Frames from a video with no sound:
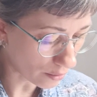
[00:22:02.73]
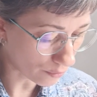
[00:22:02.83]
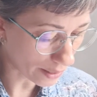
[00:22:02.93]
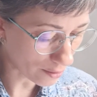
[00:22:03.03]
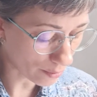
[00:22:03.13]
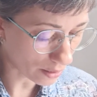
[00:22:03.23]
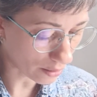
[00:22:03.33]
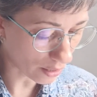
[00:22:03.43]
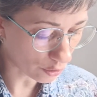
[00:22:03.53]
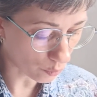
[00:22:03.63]

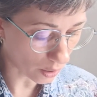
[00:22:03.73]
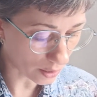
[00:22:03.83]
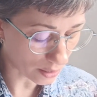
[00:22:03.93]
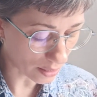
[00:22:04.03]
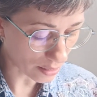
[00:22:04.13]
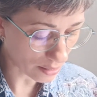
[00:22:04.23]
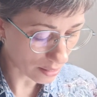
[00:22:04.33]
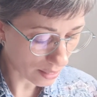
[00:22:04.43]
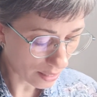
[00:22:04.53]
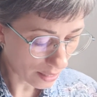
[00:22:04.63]
investment in whiteness.
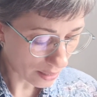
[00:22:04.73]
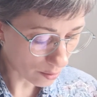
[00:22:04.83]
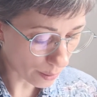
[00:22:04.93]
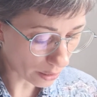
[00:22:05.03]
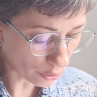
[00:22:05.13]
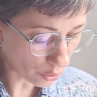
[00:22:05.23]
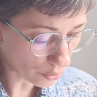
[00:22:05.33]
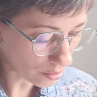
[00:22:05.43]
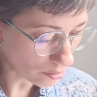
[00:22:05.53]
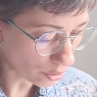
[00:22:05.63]
As Bell
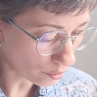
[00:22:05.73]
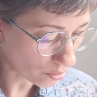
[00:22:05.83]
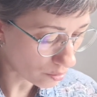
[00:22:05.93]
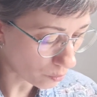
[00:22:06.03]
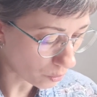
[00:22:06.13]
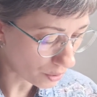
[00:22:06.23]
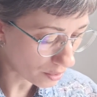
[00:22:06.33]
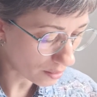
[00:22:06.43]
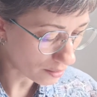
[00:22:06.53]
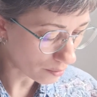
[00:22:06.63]
Hooks notes,
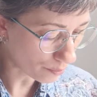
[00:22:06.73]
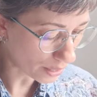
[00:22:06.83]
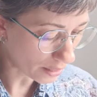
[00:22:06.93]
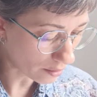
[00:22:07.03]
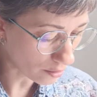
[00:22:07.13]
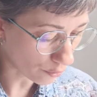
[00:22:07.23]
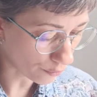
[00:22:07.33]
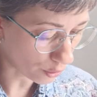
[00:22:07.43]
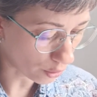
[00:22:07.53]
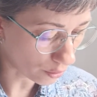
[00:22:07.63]
voices and beings
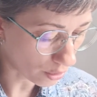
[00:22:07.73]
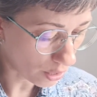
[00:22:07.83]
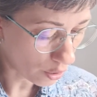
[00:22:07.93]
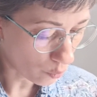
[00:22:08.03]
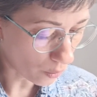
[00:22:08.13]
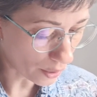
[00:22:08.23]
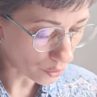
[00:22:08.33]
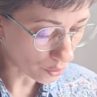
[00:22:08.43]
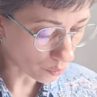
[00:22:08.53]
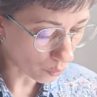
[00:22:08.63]
of
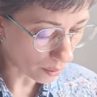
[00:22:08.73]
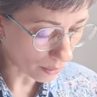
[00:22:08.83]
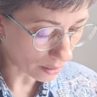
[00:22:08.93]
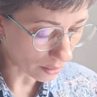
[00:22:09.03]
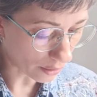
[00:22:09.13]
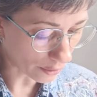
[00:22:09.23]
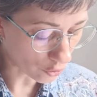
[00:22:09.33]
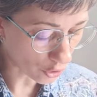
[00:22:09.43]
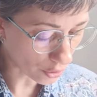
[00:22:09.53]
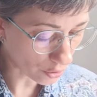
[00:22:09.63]
non-white women are
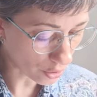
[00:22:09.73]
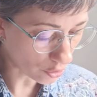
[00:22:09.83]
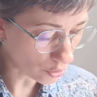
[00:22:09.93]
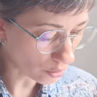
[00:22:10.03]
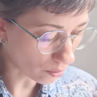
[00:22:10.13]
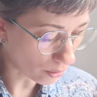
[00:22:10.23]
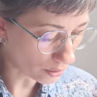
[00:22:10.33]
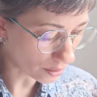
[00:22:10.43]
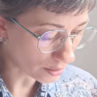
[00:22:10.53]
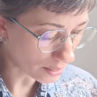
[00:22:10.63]
turned into
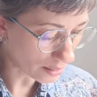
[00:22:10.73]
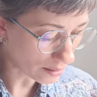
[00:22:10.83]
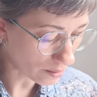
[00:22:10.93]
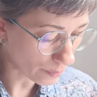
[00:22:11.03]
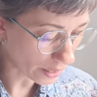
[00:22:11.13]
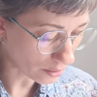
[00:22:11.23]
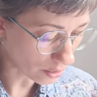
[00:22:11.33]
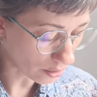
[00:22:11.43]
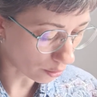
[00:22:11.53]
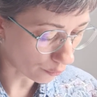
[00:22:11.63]
commodity
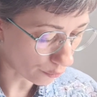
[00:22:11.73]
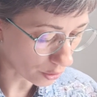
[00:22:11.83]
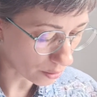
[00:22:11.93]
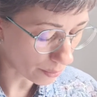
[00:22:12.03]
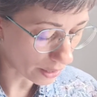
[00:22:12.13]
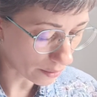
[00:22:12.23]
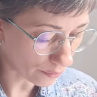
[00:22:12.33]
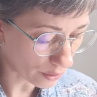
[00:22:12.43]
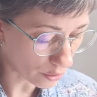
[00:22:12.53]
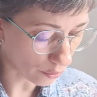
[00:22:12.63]
spectacle for the
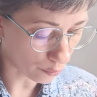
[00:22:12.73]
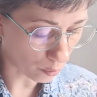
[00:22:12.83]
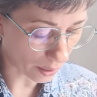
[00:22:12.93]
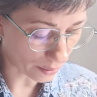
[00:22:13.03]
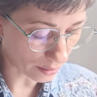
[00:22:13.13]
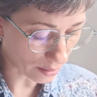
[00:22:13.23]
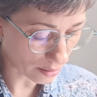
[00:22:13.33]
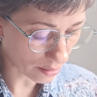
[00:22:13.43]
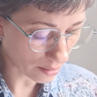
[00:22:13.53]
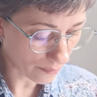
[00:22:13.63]
benefit of
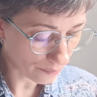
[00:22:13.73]
whiteness."